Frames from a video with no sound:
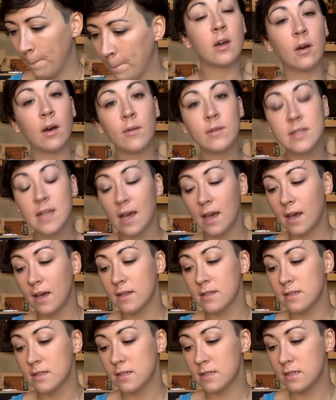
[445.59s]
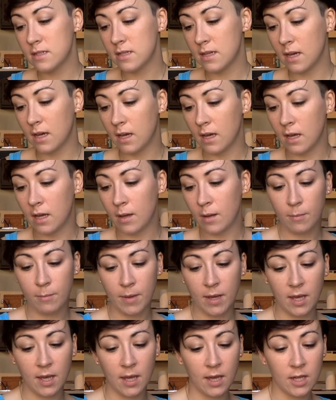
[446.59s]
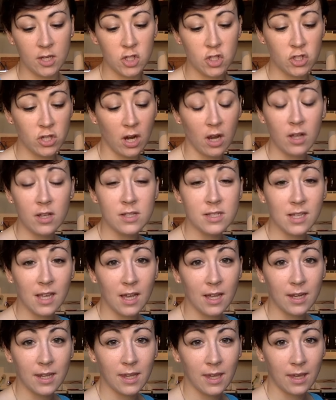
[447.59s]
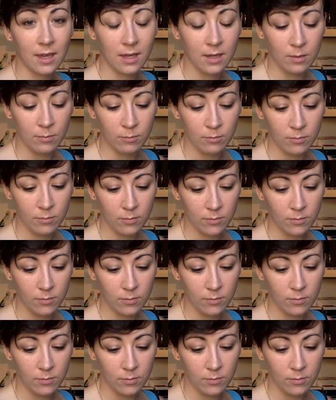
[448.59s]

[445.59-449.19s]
So I was asked by Charles Cunningham